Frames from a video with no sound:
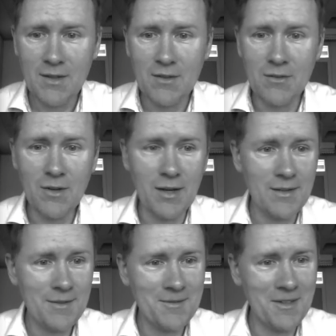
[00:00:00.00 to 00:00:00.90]
Right,
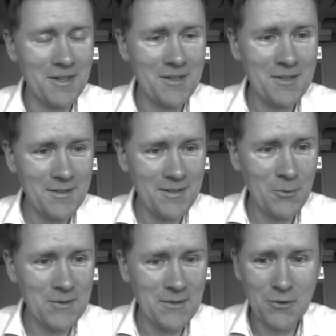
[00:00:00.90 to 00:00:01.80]
uh, that
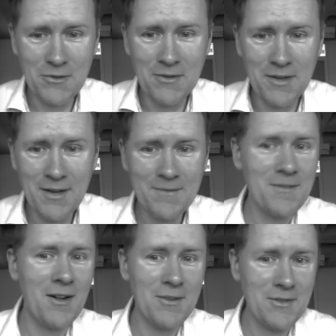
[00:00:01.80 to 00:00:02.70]
was it for today.
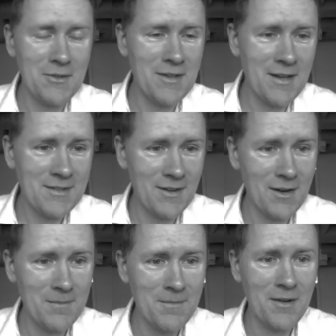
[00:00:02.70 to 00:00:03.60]
I'll see you next
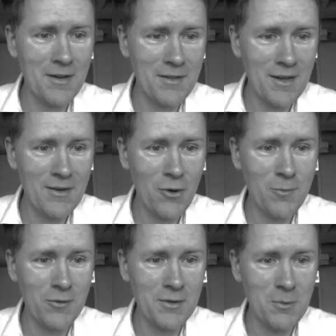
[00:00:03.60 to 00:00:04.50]
time, and then
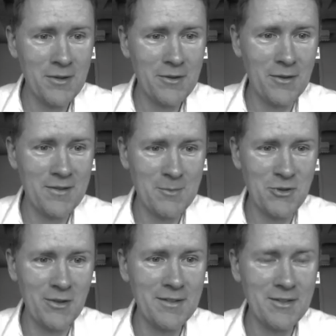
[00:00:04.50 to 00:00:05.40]
hopefully with
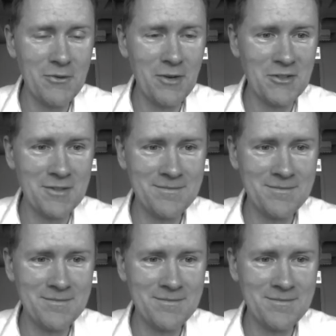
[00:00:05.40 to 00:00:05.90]
conceptual integration.